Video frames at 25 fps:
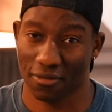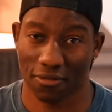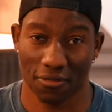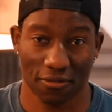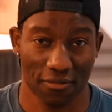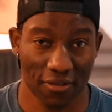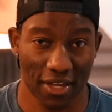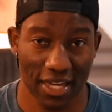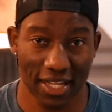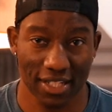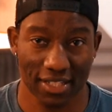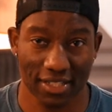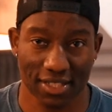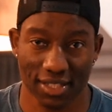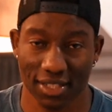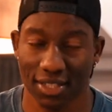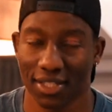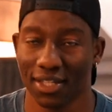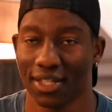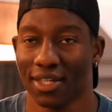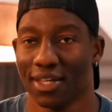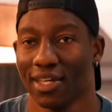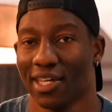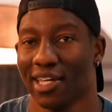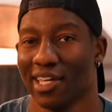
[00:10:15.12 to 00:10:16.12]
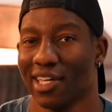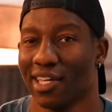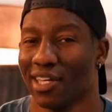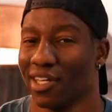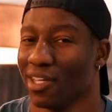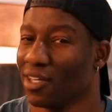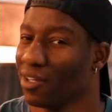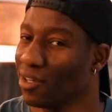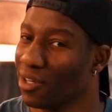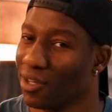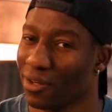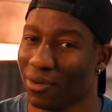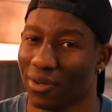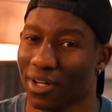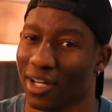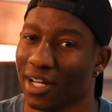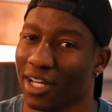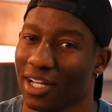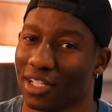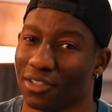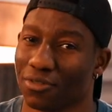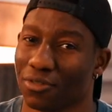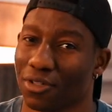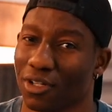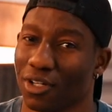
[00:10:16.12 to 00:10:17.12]
fit, you ain't gonna
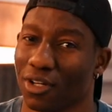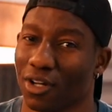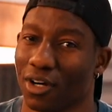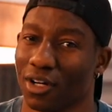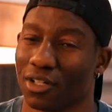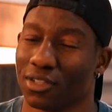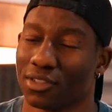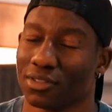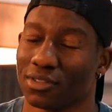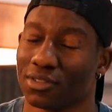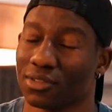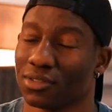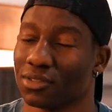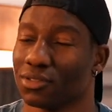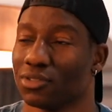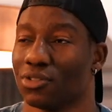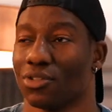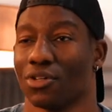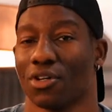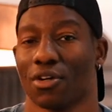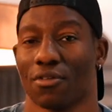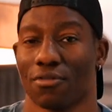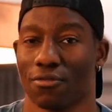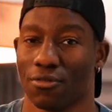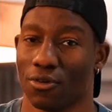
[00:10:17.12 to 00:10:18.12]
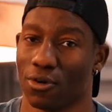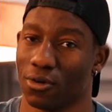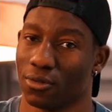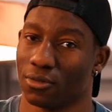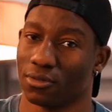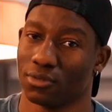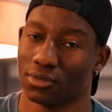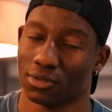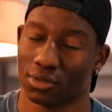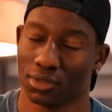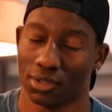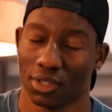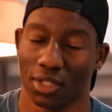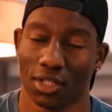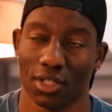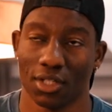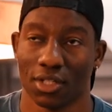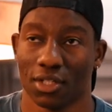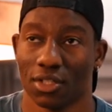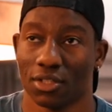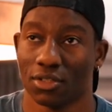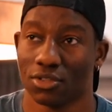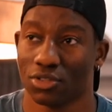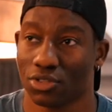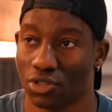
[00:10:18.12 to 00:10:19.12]
last very long. You're gonna fall.
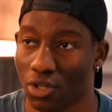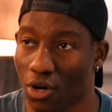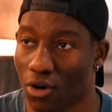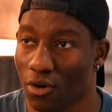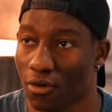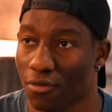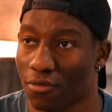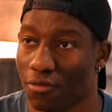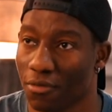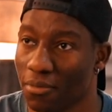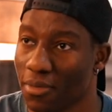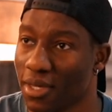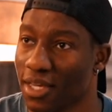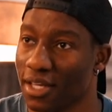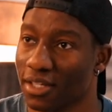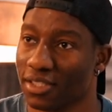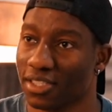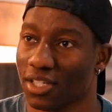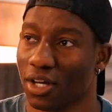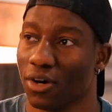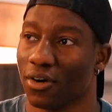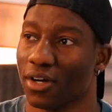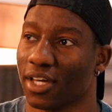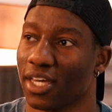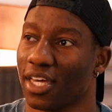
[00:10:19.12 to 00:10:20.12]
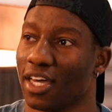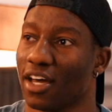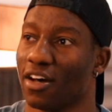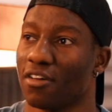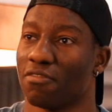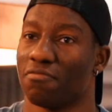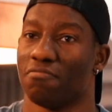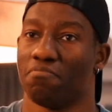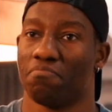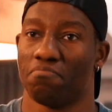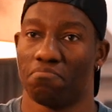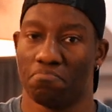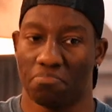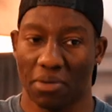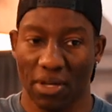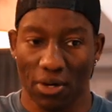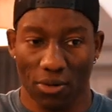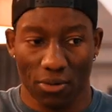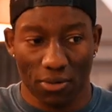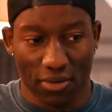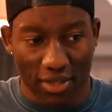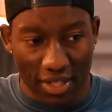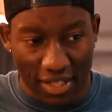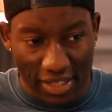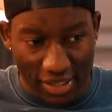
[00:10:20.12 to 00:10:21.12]
So for me, it's like, okay, I've
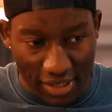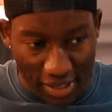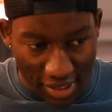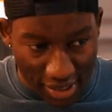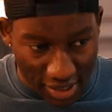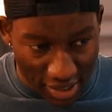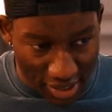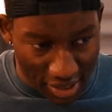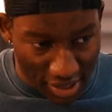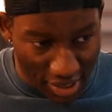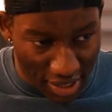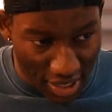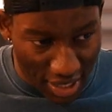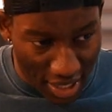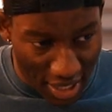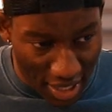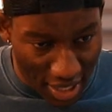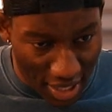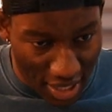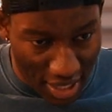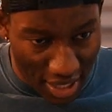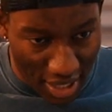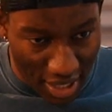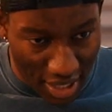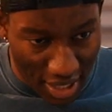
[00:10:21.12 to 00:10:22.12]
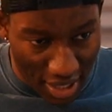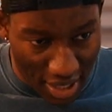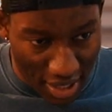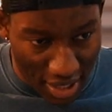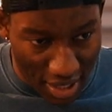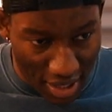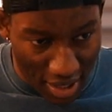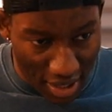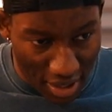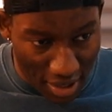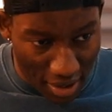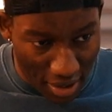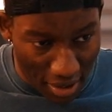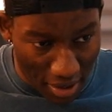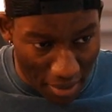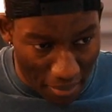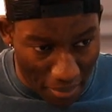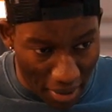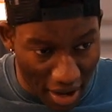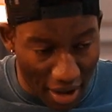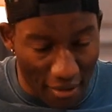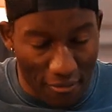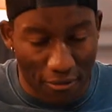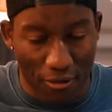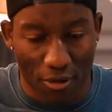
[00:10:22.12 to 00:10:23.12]
built this
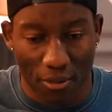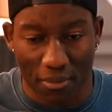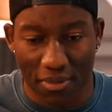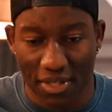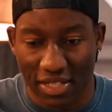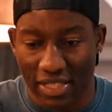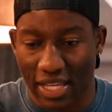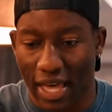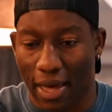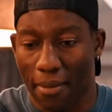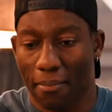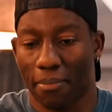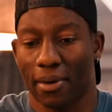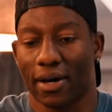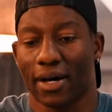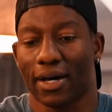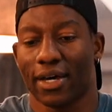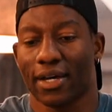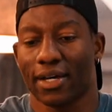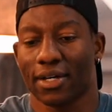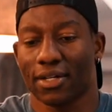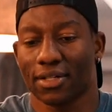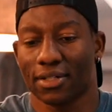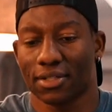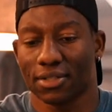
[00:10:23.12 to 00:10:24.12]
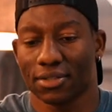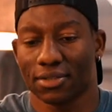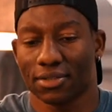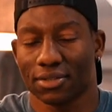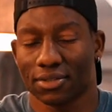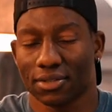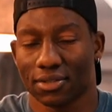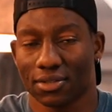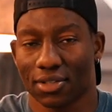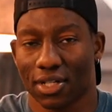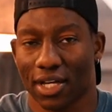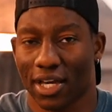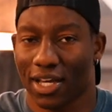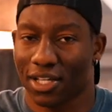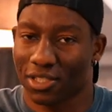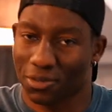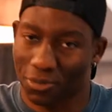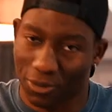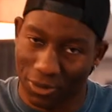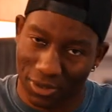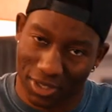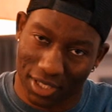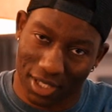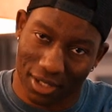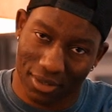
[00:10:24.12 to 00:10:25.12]
platform, this empire at a
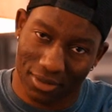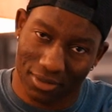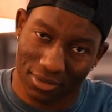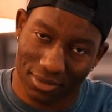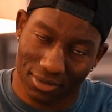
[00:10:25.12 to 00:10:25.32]
small scale.